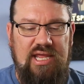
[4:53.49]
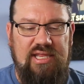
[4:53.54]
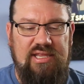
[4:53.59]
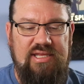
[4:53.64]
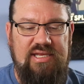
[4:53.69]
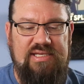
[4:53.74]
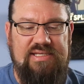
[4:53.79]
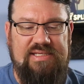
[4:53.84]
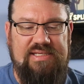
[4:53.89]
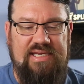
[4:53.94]

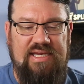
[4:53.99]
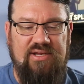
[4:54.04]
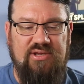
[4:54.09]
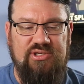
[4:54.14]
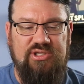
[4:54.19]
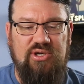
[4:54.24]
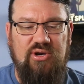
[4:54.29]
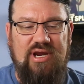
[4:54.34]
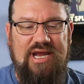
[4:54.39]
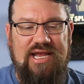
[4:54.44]
These
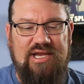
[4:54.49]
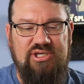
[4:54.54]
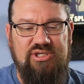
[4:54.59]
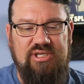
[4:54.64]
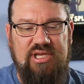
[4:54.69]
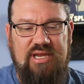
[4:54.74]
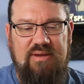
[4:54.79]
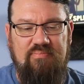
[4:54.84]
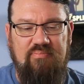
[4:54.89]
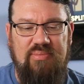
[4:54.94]
seals are
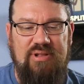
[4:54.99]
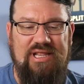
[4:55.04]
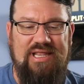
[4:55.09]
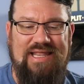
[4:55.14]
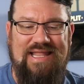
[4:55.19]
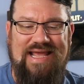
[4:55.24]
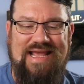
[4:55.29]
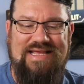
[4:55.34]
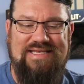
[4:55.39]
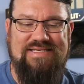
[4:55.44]
actually
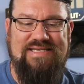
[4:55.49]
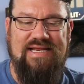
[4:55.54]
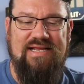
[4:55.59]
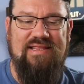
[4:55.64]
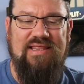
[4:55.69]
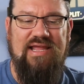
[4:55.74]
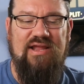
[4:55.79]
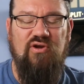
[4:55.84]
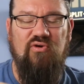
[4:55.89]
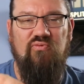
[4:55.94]
plastic,
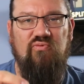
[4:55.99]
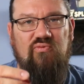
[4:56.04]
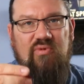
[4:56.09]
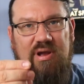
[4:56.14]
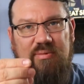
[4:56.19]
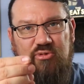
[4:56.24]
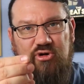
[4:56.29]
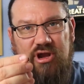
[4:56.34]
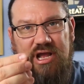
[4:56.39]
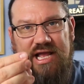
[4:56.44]
like a
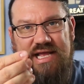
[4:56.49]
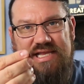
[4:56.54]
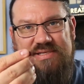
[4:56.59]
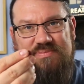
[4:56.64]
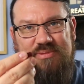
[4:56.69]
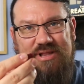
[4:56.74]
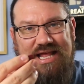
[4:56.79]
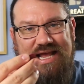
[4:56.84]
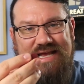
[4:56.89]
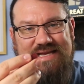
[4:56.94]

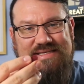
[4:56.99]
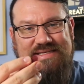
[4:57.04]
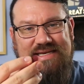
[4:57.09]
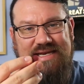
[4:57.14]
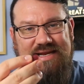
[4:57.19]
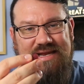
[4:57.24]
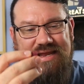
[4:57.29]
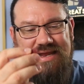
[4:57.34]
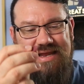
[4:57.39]
rubberized plastic.